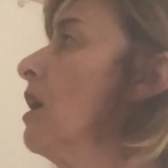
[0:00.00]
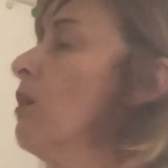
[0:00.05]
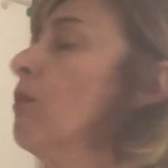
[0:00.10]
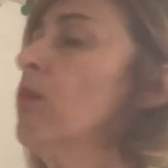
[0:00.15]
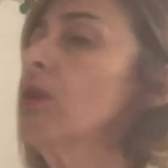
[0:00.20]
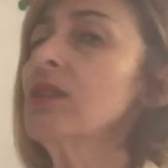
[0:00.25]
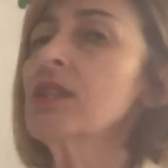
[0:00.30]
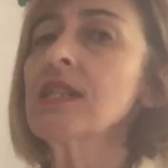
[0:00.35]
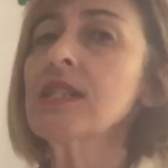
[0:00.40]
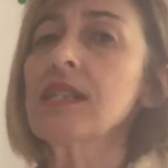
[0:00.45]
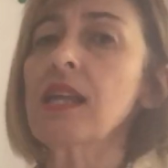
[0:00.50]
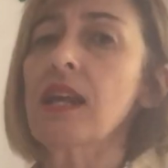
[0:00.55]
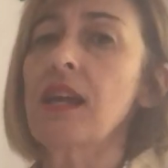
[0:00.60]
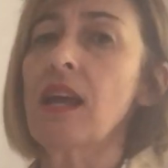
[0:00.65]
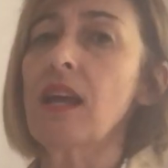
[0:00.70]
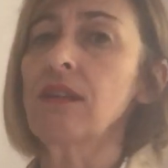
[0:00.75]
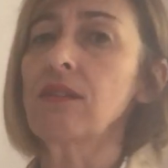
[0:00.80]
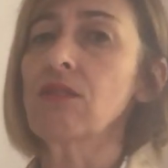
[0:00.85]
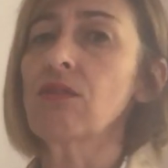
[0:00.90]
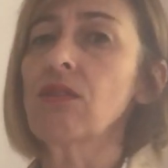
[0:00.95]
What does that
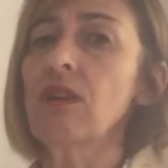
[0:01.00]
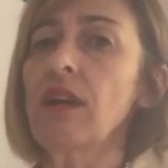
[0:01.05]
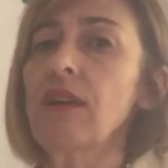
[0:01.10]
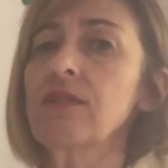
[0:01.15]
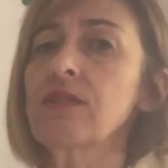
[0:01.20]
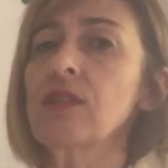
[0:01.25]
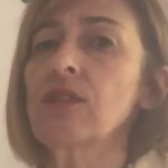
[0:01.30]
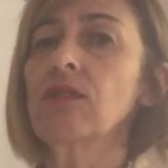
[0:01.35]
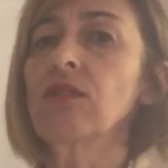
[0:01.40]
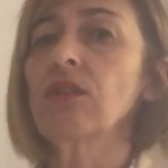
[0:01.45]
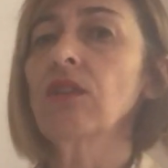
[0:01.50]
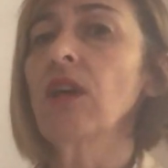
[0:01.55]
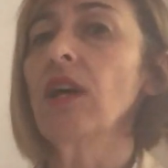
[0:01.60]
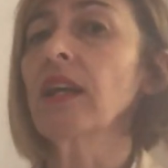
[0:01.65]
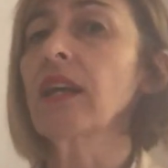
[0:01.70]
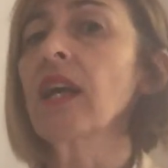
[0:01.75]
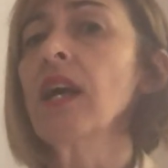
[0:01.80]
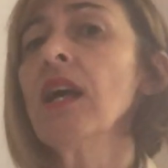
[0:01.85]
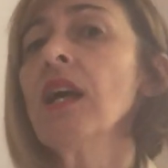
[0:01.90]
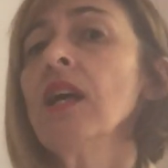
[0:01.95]
art and craft look
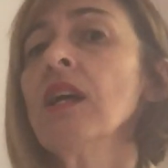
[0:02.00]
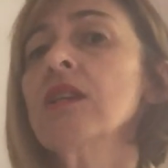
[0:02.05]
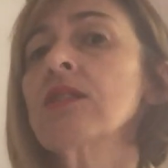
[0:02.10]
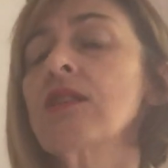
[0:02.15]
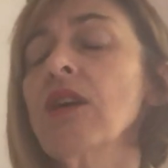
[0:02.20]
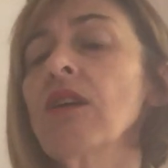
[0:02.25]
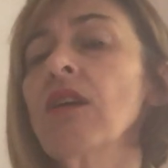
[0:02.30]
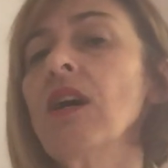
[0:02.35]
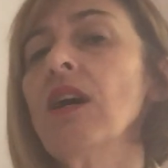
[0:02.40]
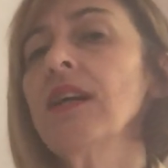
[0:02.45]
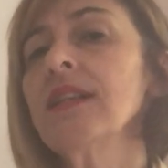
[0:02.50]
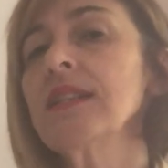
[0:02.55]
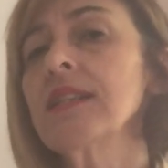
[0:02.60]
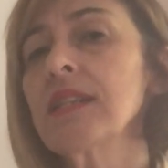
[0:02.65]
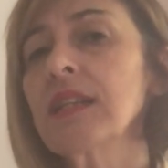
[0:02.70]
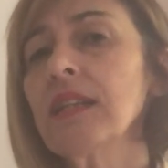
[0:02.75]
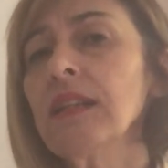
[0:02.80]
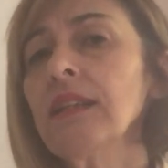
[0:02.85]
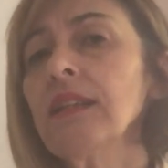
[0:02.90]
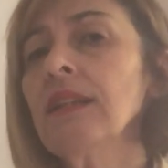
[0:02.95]
like? So
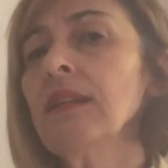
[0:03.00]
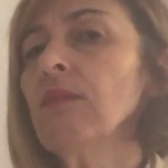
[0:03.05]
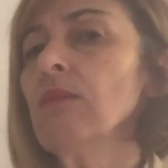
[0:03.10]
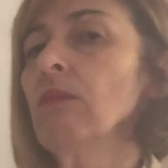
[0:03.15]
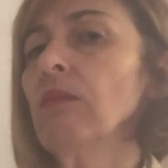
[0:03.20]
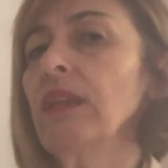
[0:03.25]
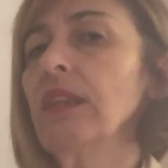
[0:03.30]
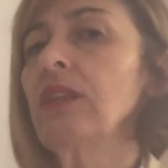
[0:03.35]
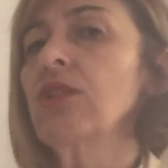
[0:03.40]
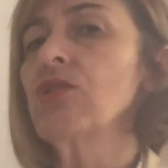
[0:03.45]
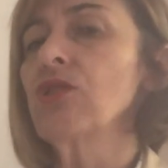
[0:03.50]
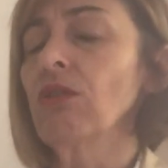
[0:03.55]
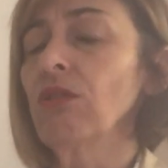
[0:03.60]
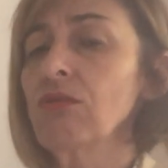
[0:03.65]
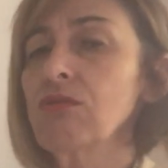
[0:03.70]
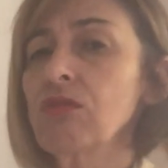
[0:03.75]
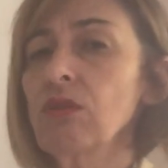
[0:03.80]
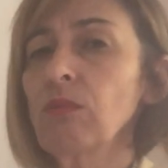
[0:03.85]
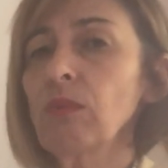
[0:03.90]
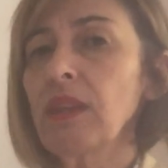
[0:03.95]
ideally with
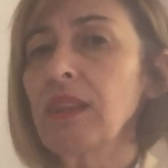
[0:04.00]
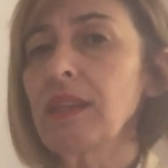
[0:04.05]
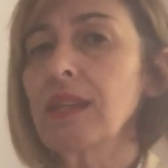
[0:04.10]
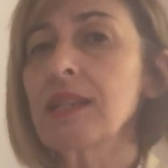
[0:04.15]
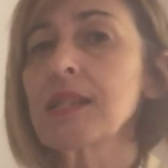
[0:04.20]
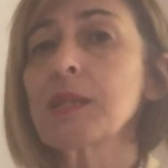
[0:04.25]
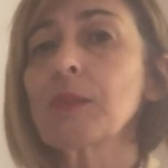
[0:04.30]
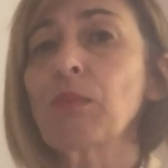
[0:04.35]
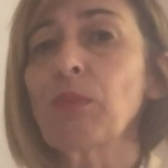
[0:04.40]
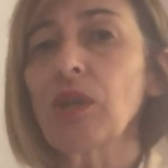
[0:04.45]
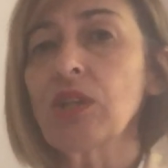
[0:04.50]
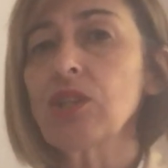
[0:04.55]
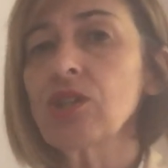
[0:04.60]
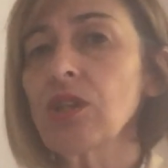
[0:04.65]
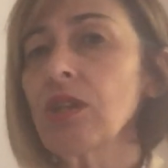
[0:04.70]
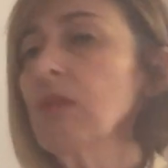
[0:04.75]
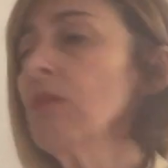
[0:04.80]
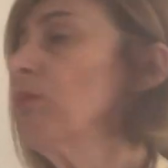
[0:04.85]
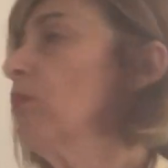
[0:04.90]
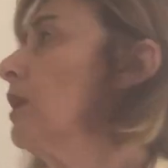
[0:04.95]
children with expression,